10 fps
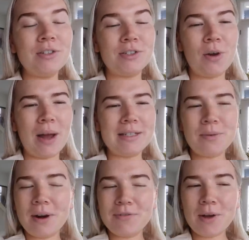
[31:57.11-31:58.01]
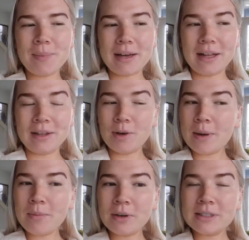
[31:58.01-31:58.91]
So I did want to film like a little
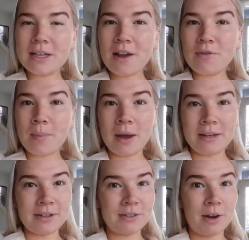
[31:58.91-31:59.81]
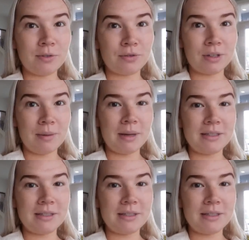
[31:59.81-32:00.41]
bit more stuff, but yesterday was really